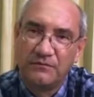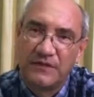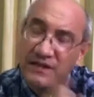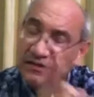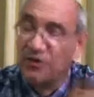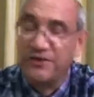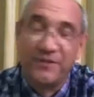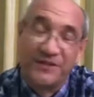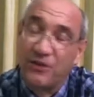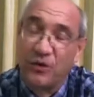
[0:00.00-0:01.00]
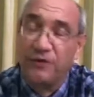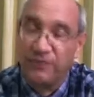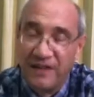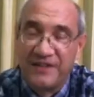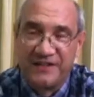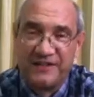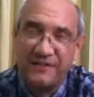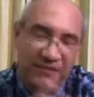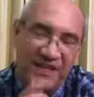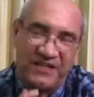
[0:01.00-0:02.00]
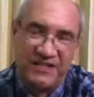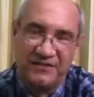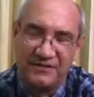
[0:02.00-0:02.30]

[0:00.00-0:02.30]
there is something called flesh the flesh